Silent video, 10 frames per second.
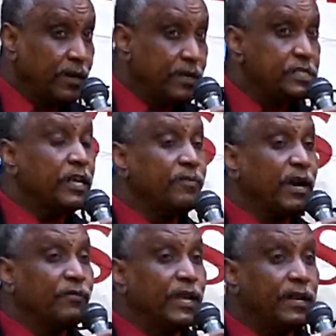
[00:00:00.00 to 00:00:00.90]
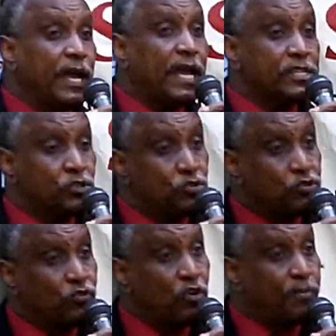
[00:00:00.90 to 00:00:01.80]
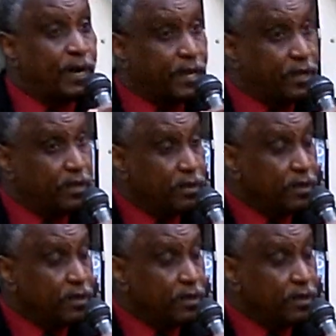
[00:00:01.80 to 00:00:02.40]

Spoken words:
Lester Macville asked Yusuf Komaki,